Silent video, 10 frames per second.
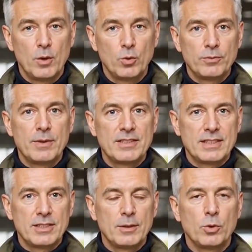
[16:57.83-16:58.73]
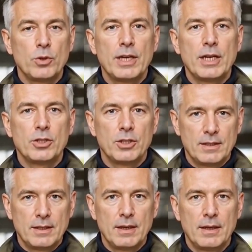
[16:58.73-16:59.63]
or facing deportation,
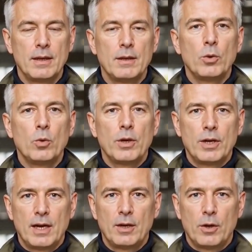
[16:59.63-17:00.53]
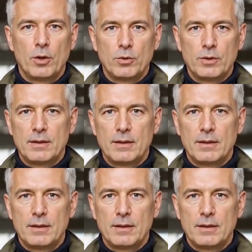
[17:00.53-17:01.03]
you are not alone.